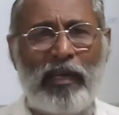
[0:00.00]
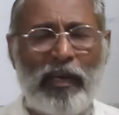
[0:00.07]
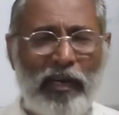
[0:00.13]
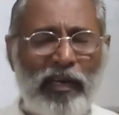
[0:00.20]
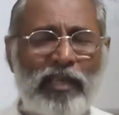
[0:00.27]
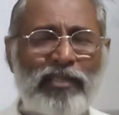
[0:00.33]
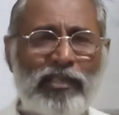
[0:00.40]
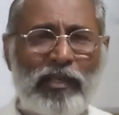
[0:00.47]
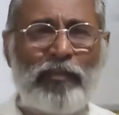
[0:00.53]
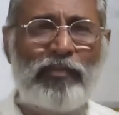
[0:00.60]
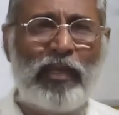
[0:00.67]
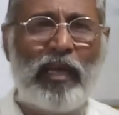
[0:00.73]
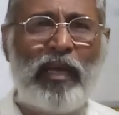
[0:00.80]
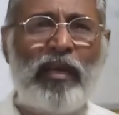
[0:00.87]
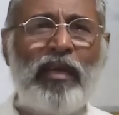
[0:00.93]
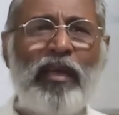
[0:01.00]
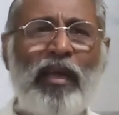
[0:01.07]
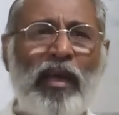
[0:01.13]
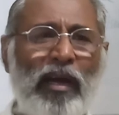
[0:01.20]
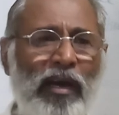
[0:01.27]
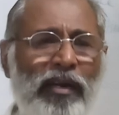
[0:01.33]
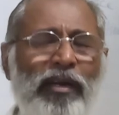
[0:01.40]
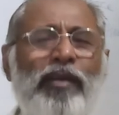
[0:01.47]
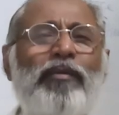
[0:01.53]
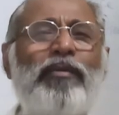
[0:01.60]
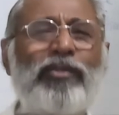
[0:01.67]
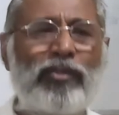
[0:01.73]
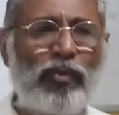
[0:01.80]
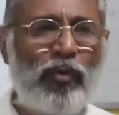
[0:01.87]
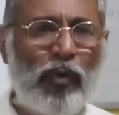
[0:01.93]
he does something and it
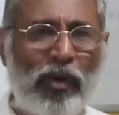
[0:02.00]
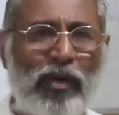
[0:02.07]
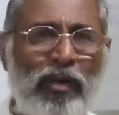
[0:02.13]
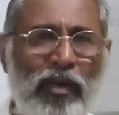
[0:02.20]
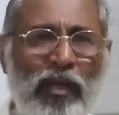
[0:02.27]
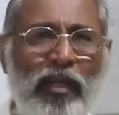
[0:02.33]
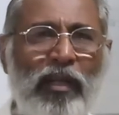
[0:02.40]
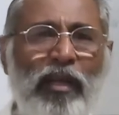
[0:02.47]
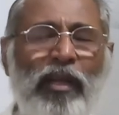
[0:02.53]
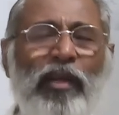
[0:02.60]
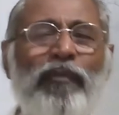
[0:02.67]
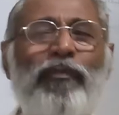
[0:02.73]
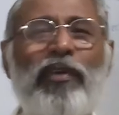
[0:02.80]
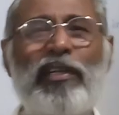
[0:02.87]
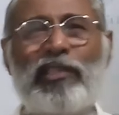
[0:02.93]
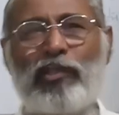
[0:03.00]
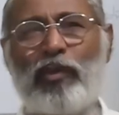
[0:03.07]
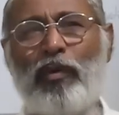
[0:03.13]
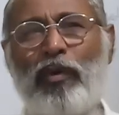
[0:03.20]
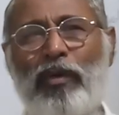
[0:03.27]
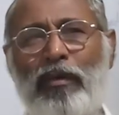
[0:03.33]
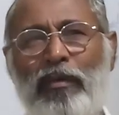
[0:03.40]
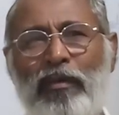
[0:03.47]
is good, he feels good.